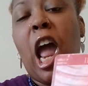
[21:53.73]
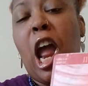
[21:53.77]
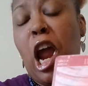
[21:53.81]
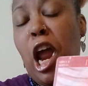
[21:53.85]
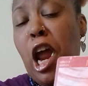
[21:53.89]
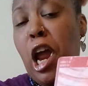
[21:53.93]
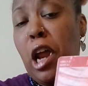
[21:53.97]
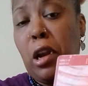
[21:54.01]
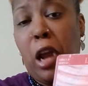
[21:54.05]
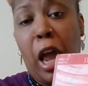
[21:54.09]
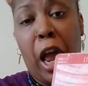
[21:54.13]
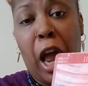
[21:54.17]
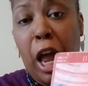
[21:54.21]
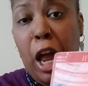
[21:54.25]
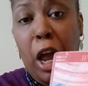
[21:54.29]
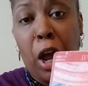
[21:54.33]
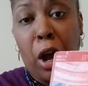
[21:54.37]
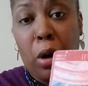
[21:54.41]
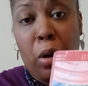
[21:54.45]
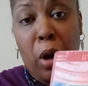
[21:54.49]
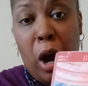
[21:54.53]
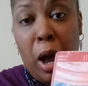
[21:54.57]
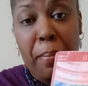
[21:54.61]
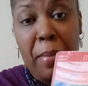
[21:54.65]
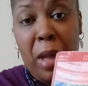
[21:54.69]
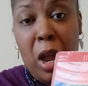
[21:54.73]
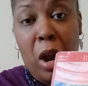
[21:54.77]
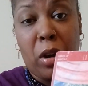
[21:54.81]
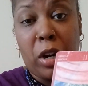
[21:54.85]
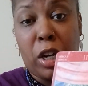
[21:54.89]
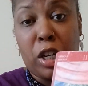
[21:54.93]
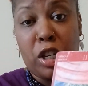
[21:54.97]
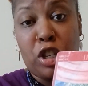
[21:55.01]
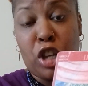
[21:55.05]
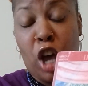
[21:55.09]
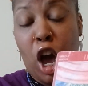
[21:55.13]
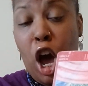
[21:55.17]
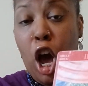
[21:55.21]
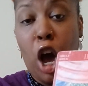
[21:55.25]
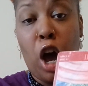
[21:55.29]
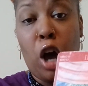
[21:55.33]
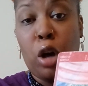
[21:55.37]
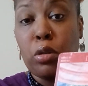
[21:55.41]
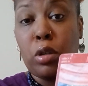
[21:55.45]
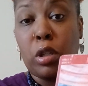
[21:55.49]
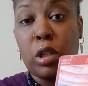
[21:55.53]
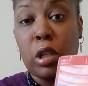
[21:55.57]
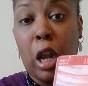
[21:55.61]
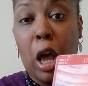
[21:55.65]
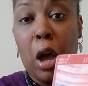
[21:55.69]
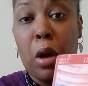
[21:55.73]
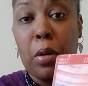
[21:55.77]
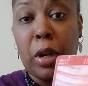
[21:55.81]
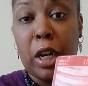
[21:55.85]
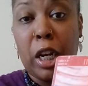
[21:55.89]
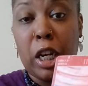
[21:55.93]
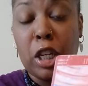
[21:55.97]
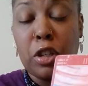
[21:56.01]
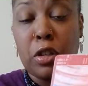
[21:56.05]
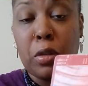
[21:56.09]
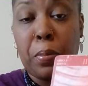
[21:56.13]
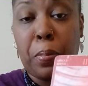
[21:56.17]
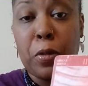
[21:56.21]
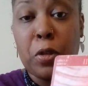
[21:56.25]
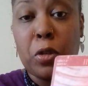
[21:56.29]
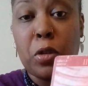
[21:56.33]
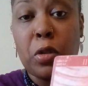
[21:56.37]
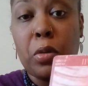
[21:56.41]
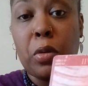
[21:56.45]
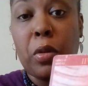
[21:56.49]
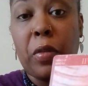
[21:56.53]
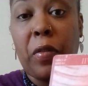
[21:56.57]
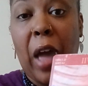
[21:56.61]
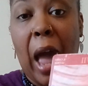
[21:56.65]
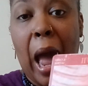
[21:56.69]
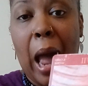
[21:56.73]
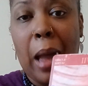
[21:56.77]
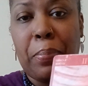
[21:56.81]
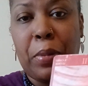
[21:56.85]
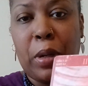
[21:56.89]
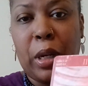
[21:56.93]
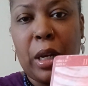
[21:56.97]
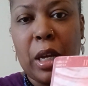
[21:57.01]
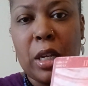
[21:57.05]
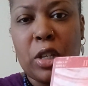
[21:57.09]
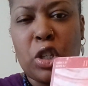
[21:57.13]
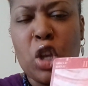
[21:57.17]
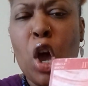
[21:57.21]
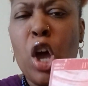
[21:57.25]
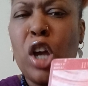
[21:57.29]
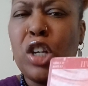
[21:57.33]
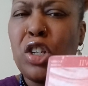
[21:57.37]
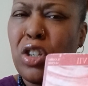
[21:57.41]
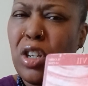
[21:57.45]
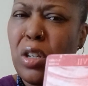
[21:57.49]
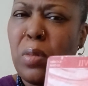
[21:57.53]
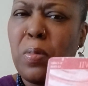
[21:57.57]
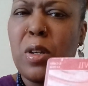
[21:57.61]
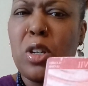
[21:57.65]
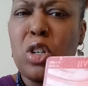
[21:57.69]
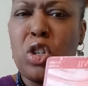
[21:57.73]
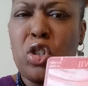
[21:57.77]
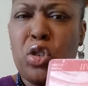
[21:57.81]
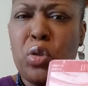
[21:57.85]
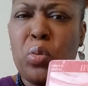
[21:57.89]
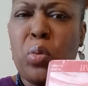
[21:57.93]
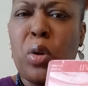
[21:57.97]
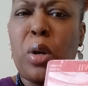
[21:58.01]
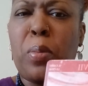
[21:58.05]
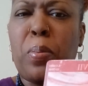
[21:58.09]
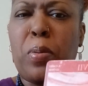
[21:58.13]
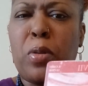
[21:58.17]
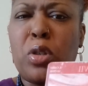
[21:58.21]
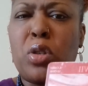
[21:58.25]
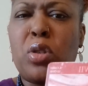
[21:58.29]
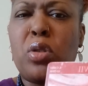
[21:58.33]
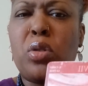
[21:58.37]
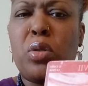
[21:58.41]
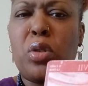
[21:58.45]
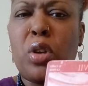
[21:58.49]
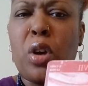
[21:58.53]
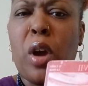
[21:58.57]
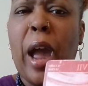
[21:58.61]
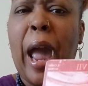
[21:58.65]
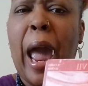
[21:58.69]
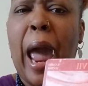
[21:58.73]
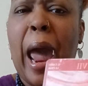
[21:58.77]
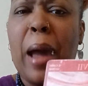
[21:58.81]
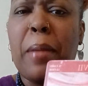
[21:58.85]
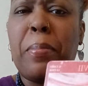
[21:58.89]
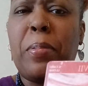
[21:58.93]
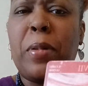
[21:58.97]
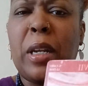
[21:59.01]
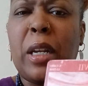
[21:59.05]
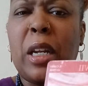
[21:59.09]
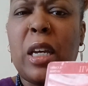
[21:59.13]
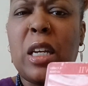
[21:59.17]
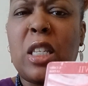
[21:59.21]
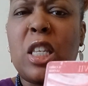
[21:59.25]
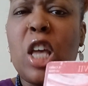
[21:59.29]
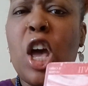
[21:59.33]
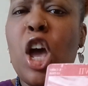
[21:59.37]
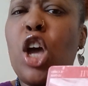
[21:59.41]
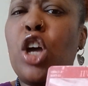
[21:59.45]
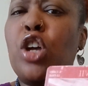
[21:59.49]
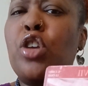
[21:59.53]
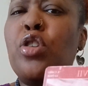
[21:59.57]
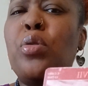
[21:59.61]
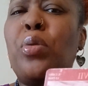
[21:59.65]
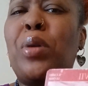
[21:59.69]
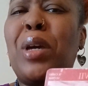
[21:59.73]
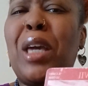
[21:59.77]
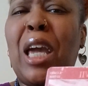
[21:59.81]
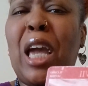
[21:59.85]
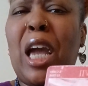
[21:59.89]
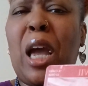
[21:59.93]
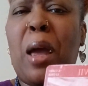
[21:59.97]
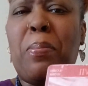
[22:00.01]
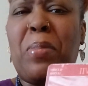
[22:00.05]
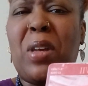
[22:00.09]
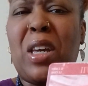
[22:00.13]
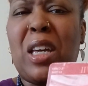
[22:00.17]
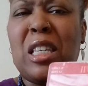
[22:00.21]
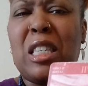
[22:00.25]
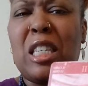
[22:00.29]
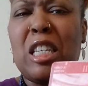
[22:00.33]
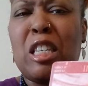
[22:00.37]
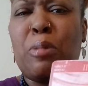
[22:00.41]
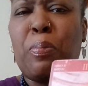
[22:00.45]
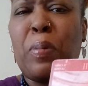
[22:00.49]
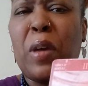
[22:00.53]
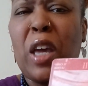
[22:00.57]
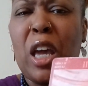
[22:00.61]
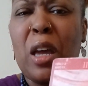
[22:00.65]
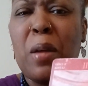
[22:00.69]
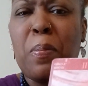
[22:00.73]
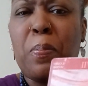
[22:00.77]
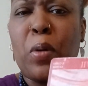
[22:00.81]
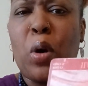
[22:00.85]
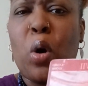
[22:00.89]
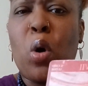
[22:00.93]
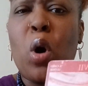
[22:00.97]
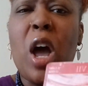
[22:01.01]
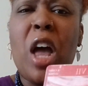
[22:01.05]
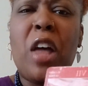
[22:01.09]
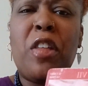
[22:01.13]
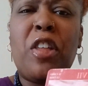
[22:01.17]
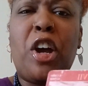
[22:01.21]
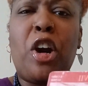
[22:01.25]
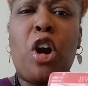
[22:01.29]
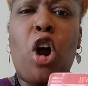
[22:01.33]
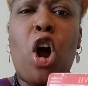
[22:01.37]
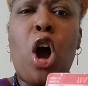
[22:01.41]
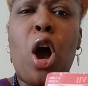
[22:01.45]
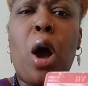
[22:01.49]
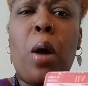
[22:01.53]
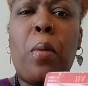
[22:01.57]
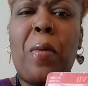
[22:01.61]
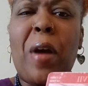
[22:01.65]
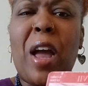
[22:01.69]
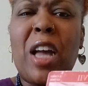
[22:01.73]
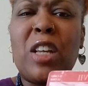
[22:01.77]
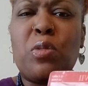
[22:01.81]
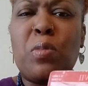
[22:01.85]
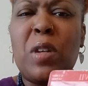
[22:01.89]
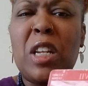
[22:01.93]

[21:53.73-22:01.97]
and hell, America's whole slogan is the pursuit of happiness. Just because you want to pursue your happiness, you can't because it's people that are always